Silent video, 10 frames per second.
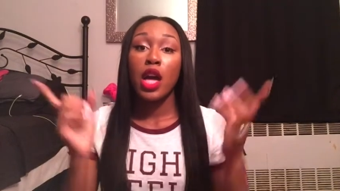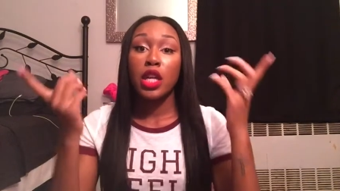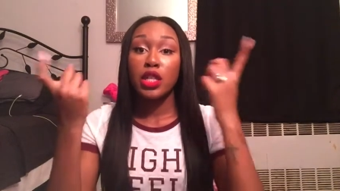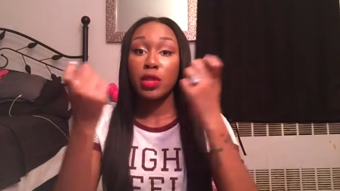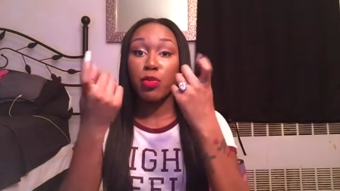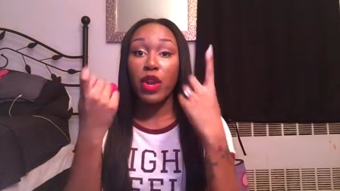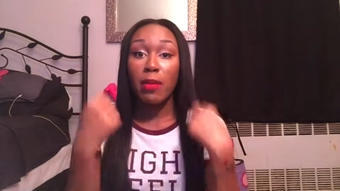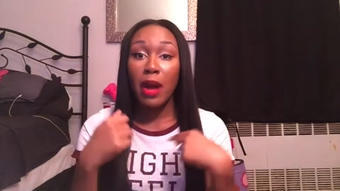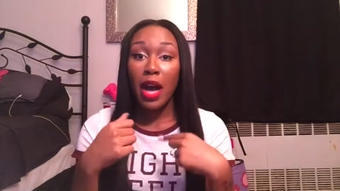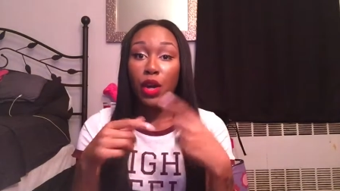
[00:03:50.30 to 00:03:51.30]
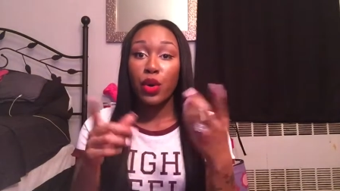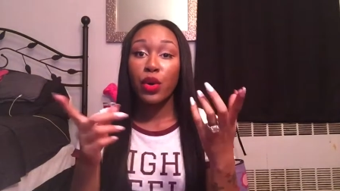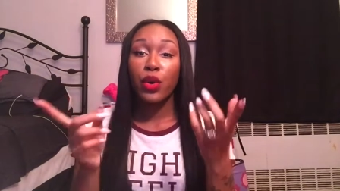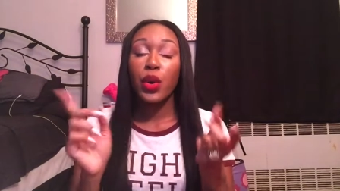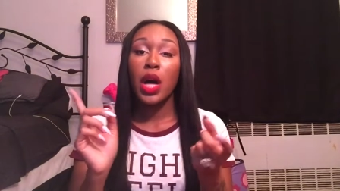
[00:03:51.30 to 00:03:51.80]
a spray
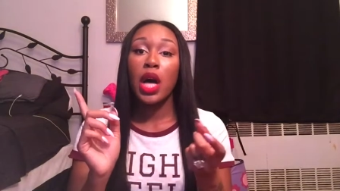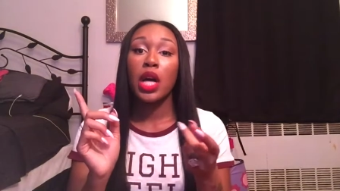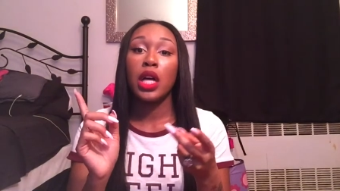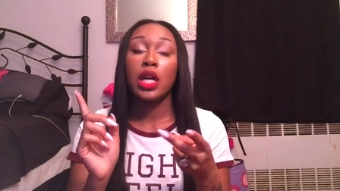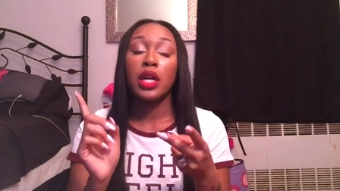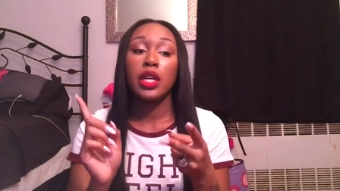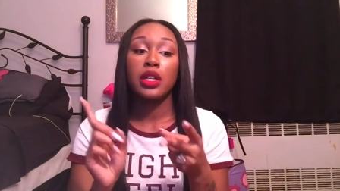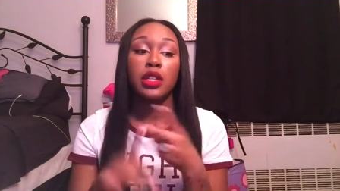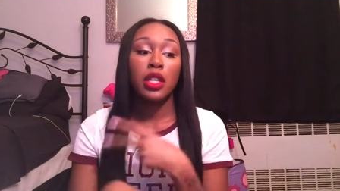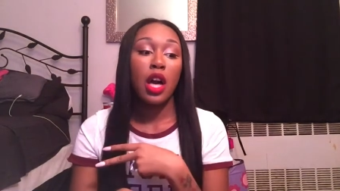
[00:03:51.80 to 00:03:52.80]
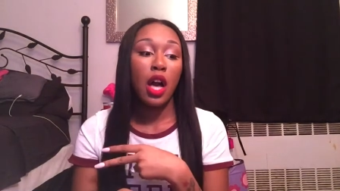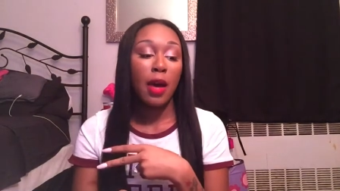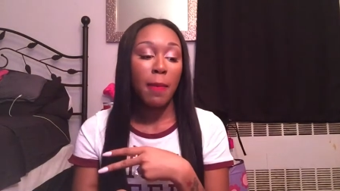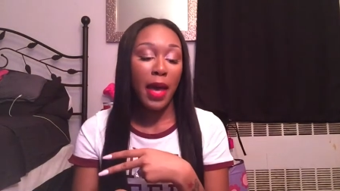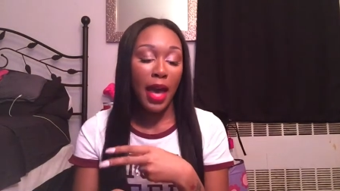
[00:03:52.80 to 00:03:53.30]
bottle, a
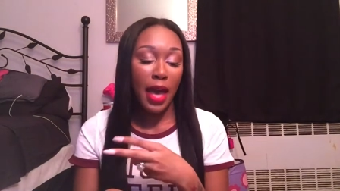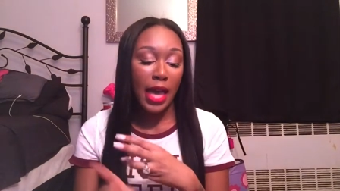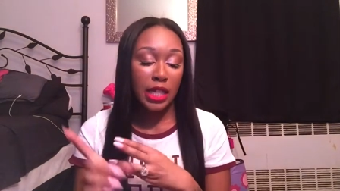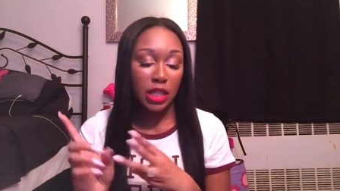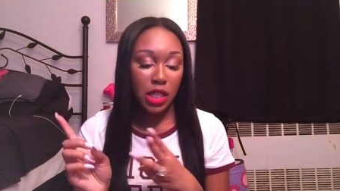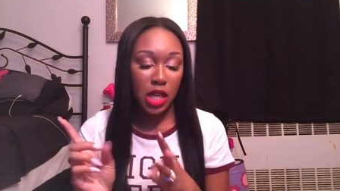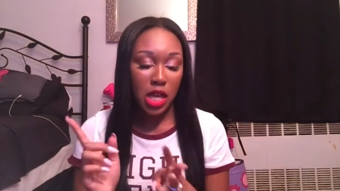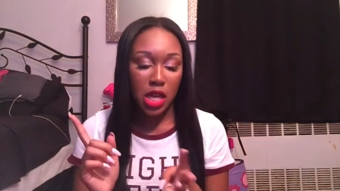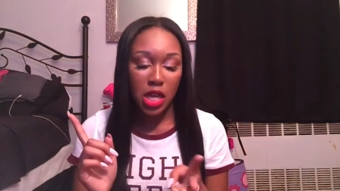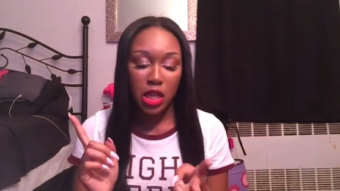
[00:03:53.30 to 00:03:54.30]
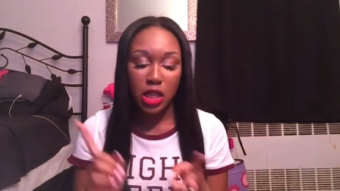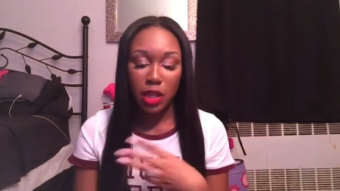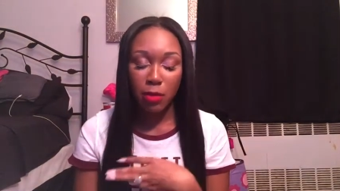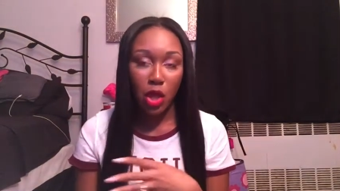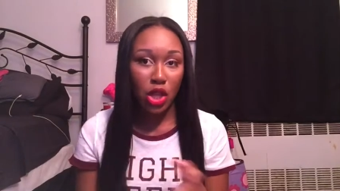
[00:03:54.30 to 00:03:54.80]
compact, a
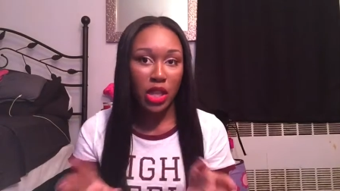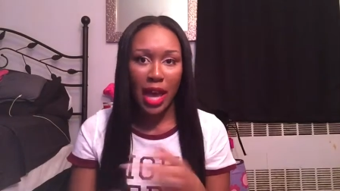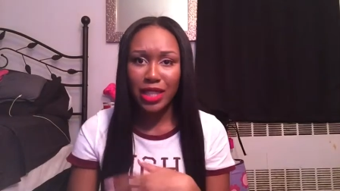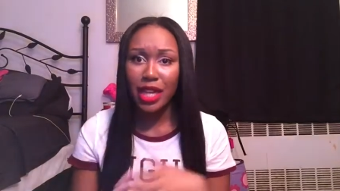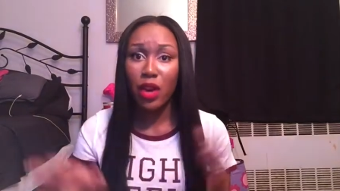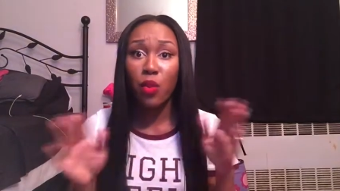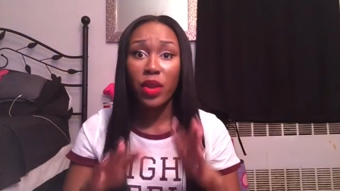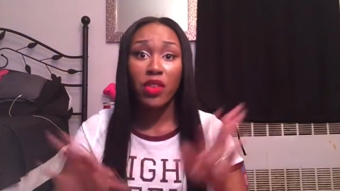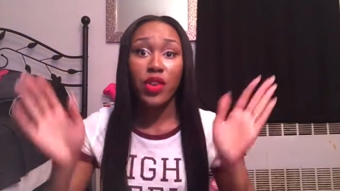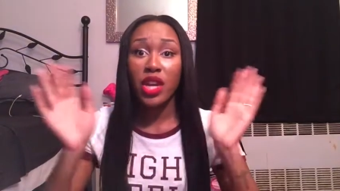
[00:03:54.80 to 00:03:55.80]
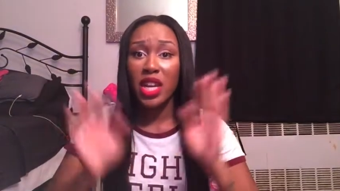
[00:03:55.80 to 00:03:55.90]
lip gloss, an eyeshadow, whatever.